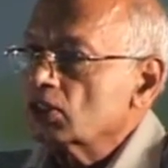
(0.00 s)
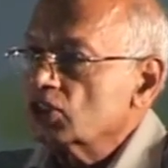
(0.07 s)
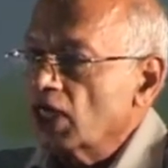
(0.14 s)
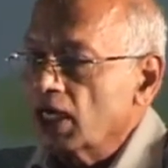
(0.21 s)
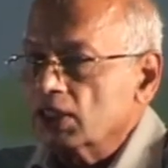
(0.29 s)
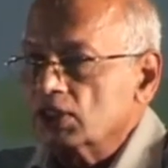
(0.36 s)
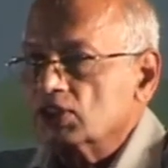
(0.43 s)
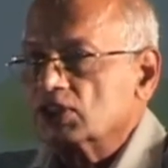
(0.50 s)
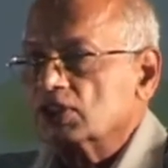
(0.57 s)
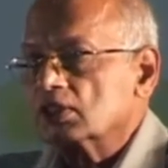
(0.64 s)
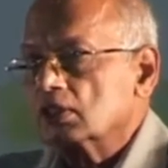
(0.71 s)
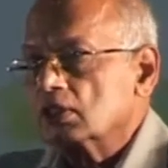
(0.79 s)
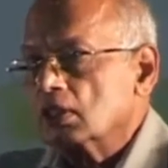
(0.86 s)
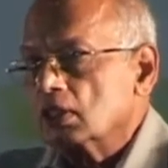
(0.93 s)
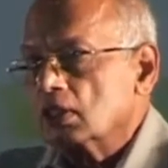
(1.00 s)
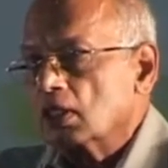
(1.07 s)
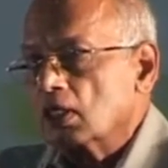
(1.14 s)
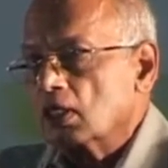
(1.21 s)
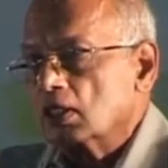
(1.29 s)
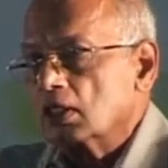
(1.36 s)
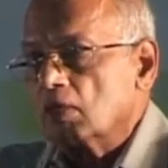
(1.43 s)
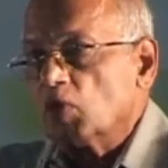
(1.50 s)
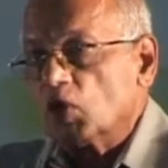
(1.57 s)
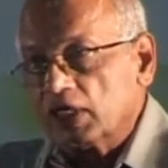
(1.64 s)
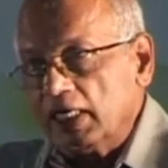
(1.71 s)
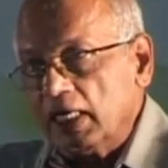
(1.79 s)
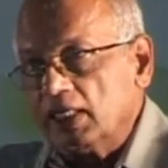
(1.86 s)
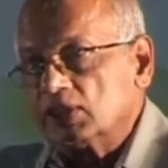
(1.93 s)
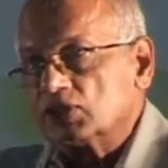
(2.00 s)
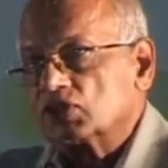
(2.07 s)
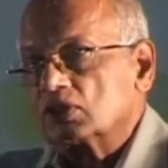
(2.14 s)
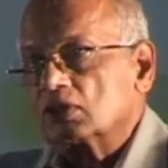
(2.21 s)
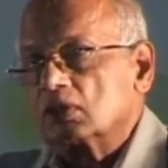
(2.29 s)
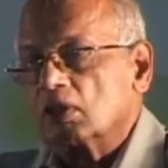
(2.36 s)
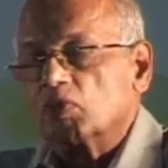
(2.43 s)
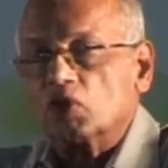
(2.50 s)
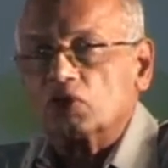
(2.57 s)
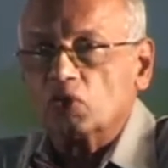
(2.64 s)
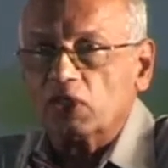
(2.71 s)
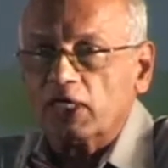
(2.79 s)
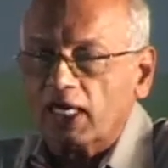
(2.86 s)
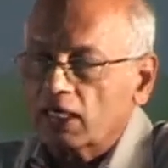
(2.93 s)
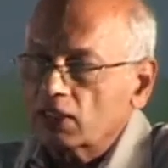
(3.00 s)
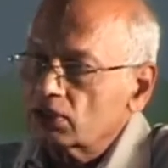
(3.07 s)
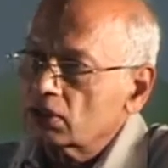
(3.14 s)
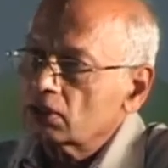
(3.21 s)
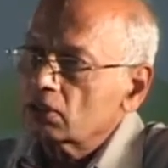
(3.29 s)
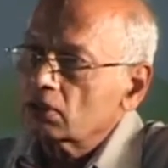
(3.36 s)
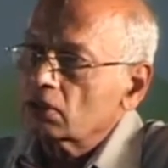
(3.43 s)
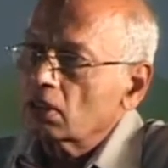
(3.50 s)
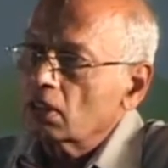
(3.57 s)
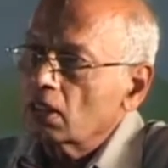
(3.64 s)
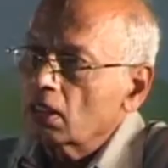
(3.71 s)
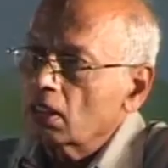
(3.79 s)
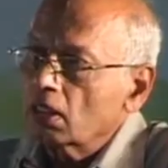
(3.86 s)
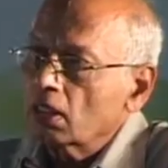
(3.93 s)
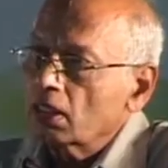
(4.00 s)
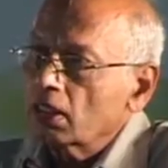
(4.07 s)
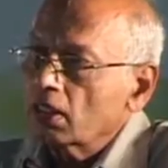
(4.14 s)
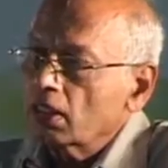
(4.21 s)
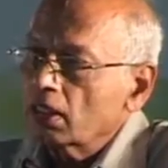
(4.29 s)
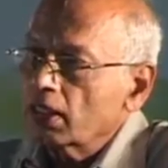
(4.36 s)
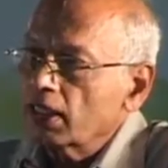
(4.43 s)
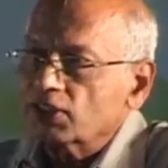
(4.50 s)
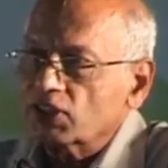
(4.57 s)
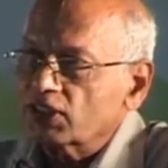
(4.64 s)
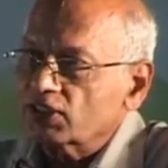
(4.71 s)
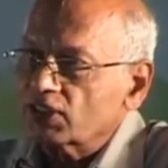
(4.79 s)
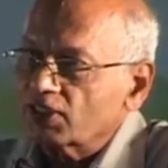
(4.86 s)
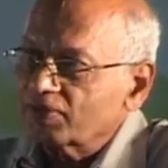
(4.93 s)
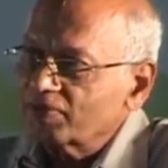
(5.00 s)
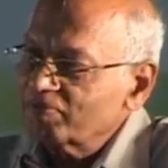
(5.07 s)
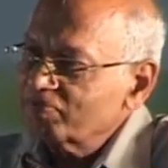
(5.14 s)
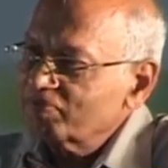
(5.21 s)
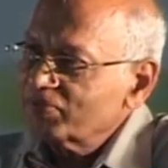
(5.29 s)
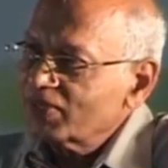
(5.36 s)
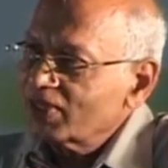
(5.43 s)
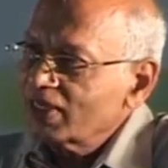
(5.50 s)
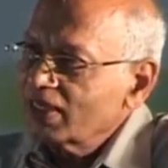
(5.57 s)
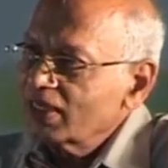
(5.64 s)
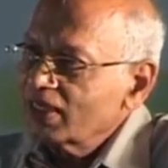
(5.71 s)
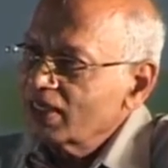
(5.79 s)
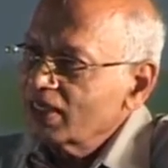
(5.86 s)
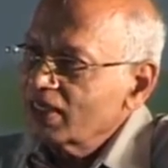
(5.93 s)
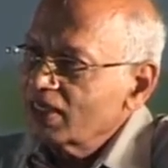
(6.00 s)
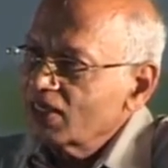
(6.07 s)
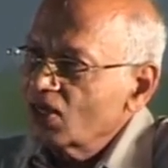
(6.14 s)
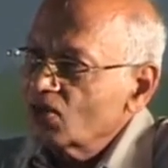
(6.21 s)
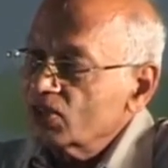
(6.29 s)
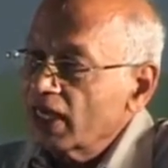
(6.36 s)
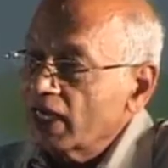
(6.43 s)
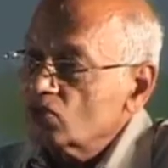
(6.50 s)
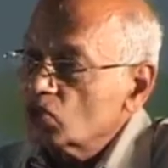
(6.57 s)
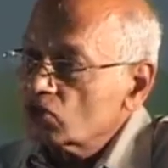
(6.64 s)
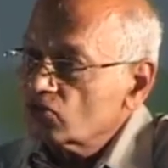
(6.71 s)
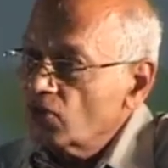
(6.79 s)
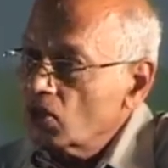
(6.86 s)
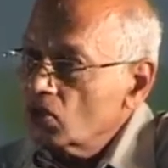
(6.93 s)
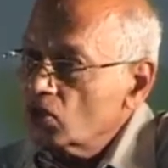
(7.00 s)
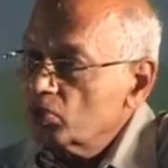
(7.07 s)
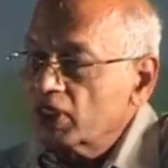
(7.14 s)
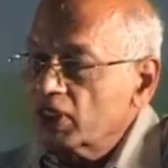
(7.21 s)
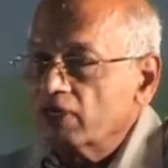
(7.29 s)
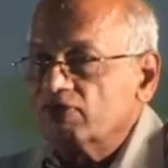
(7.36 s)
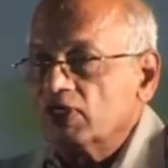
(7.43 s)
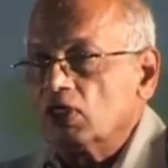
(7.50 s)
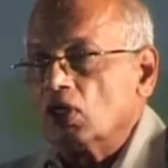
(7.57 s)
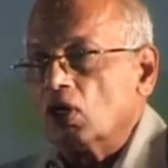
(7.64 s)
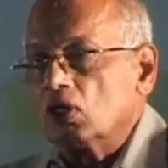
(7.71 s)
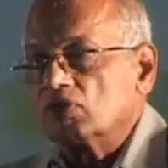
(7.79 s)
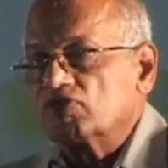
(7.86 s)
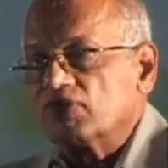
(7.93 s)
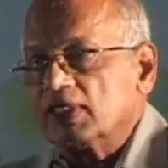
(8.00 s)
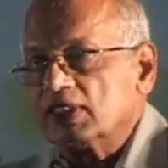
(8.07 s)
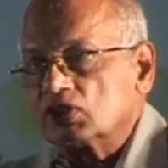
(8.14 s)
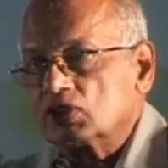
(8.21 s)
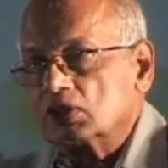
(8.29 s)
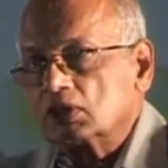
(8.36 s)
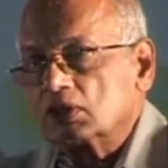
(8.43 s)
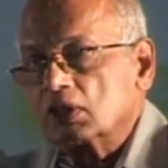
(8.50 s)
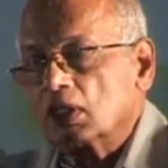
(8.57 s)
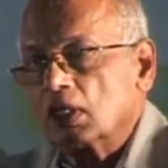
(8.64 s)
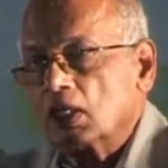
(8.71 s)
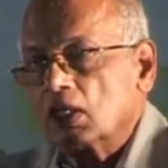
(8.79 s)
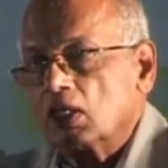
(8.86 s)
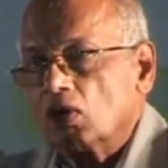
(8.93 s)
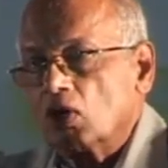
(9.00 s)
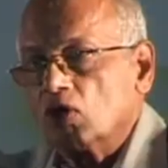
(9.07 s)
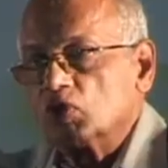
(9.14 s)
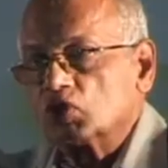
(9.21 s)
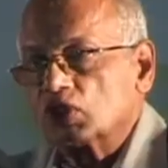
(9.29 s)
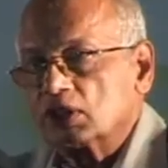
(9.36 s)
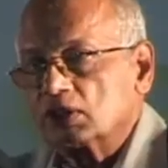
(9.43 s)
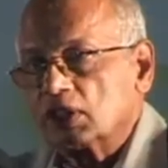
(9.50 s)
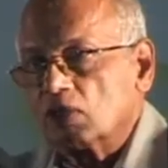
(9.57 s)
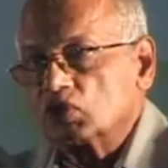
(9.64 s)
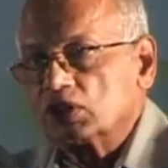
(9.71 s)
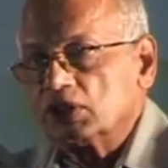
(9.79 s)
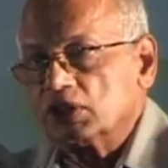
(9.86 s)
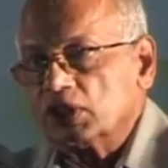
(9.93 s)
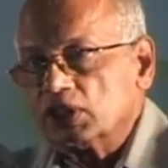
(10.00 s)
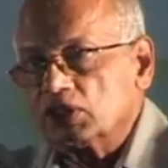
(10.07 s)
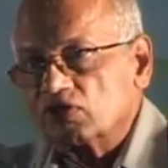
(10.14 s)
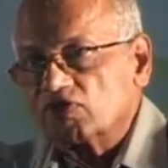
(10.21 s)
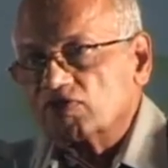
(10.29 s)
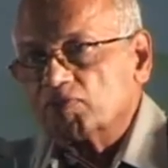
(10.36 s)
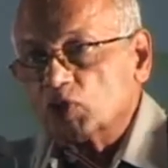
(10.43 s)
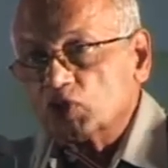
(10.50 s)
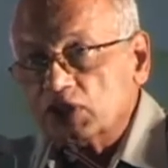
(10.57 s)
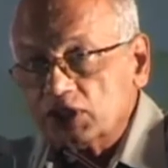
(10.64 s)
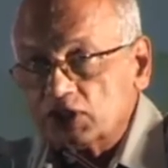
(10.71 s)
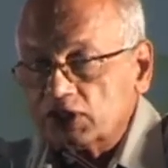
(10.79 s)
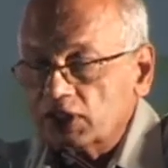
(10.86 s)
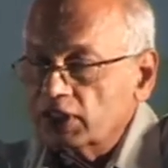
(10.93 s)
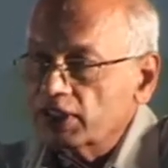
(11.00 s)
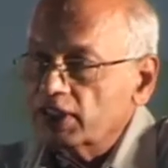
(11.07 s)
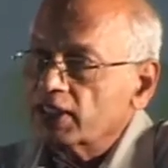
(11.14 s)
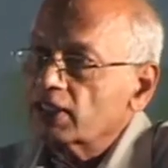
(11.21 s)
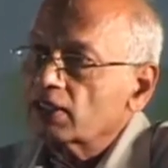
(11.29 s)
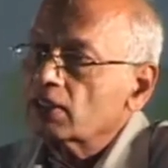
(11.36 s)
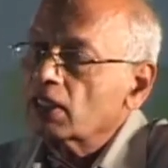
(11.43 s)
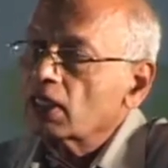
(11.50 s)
chants, about illness, about good health, etc. Now that was followed by a very long phase, almost 1,000 years of Buddhist India,